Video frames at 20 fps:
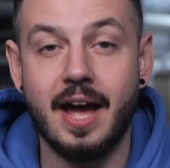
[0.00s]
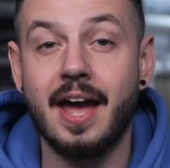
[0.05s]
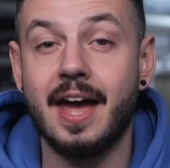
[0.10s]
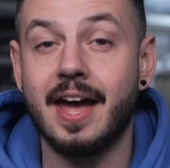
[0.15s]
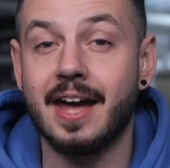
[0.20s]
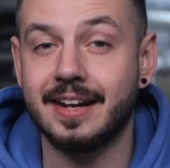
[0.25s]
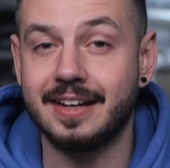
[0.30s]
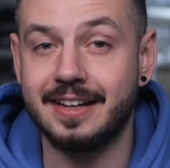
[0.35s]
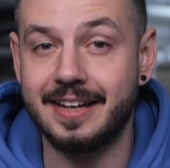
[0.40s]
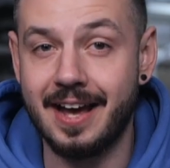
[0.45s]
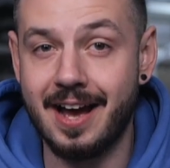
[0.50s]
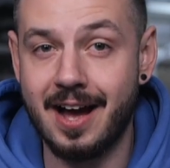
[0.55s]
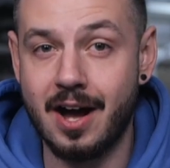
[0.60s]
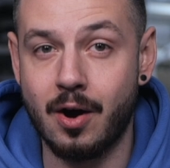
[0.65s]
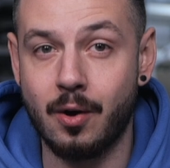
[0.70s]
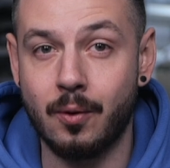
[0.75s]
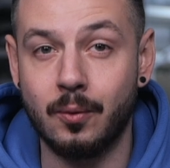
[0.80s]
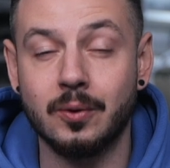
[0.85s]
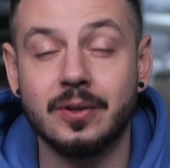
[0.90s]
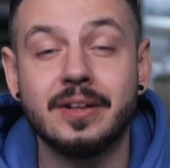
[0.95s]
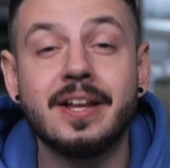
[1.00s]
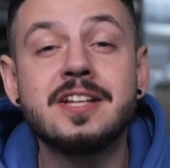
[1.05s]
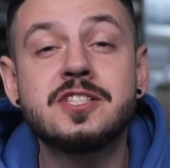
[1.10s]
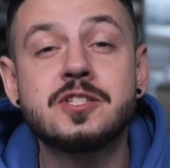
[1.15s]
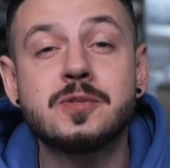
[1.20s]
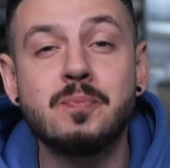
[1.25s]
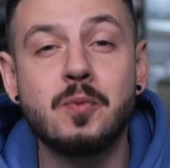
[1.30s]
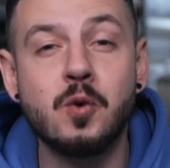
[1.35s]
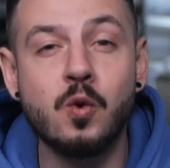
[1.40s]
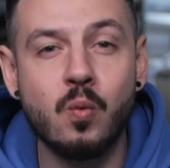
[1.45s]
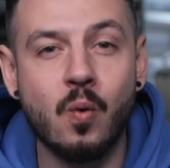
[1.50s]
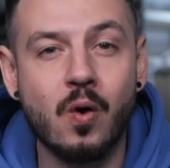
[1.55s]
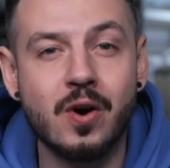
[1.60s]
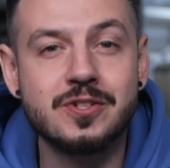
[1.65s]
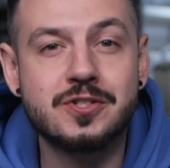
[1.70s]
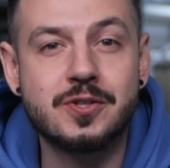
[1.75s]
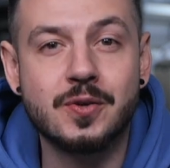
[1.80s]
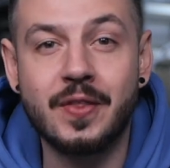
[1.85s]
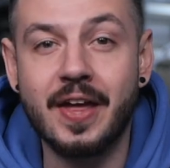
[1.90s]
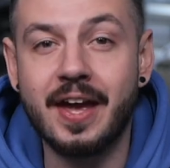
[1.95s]
And now, let's move
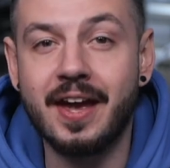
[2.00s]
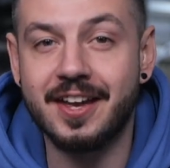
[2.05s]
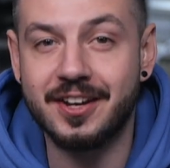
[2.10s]
on to the